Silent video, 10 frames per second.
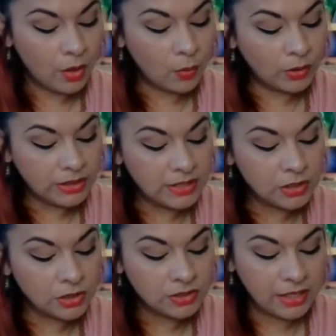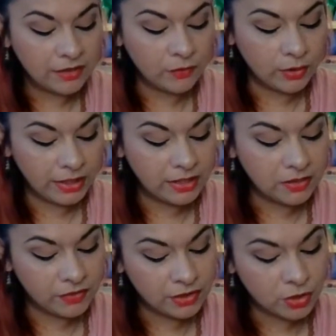What this looks like for
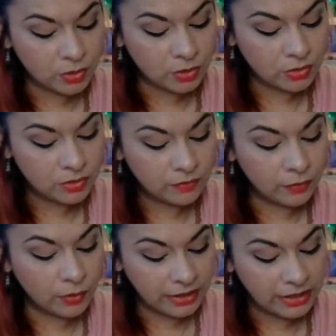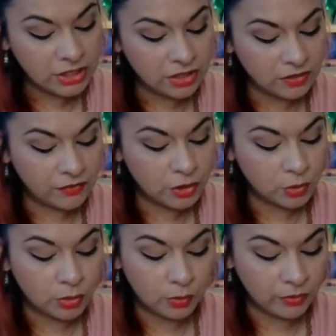each
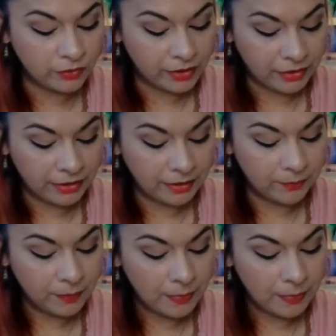individual will vary.